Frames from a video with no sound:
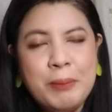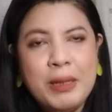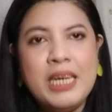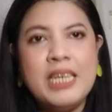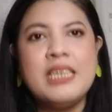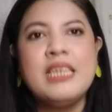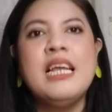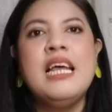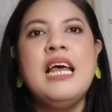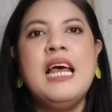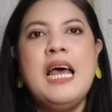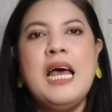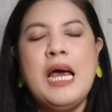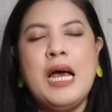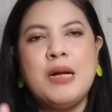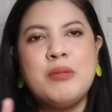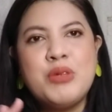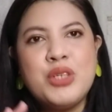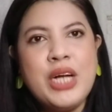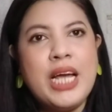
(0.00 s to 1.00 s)
But
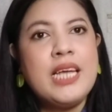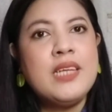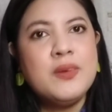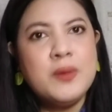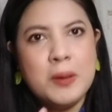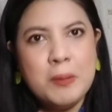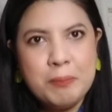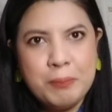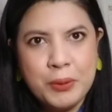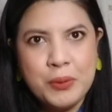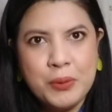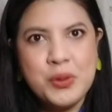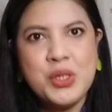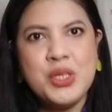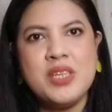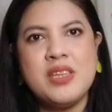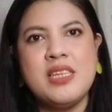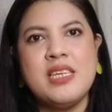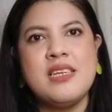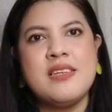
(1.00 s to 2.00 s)
I'm trying to
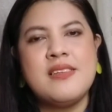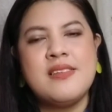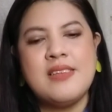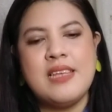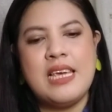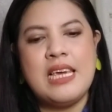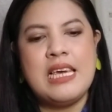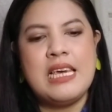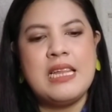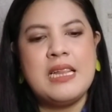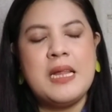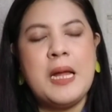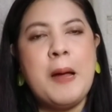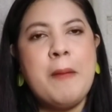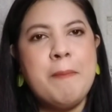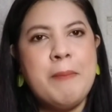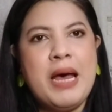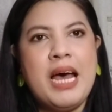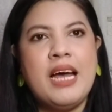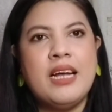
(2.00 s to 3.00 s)
approach this in a
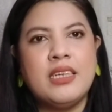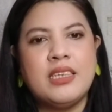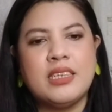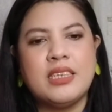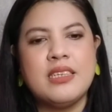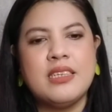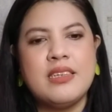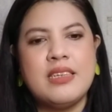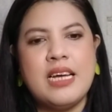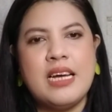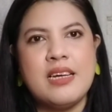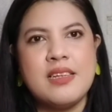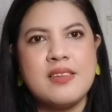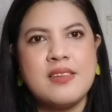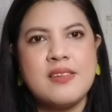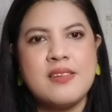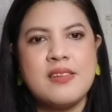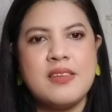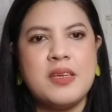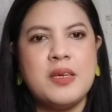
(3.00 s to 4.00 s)
manner
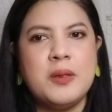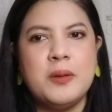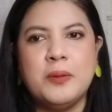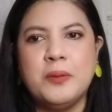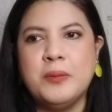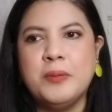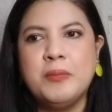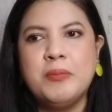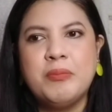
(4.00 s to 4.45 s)
that's, yeah,